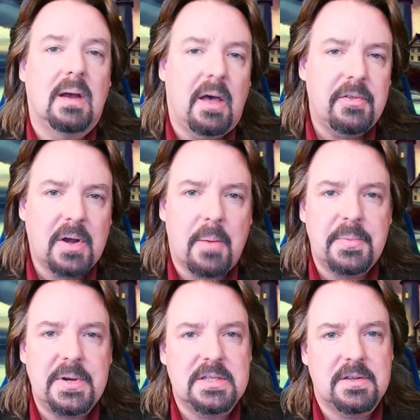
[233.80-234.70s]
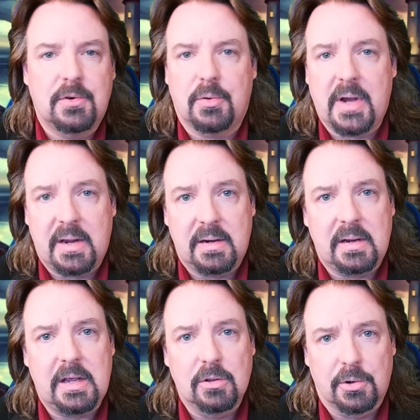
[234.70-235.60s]
Other companies have
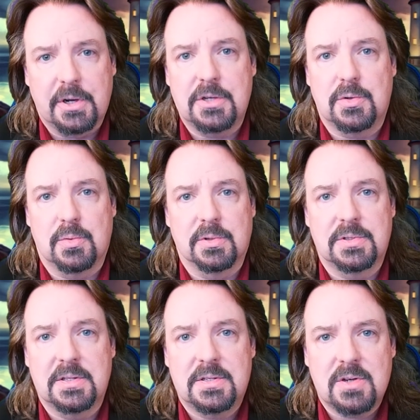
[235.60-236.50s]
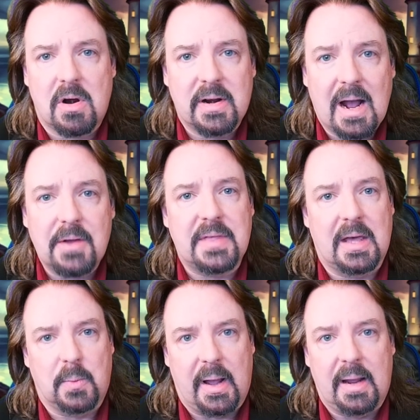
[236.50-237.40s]
created e-learning tools that started out
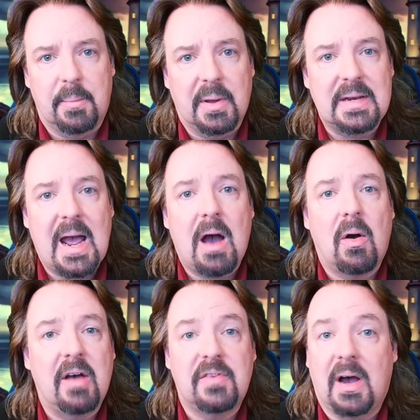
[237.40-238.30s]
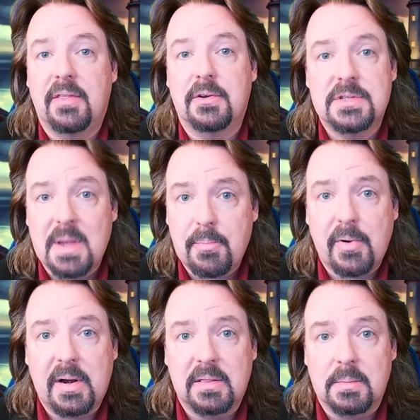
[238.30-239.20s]
that way, but now have either
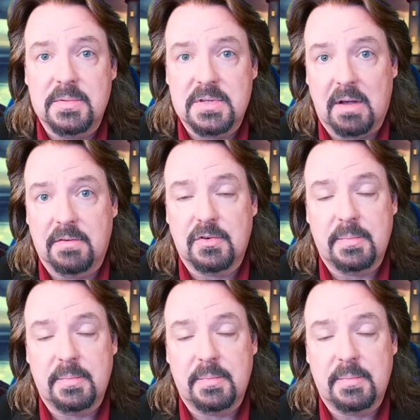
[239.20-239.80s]
separated themselves from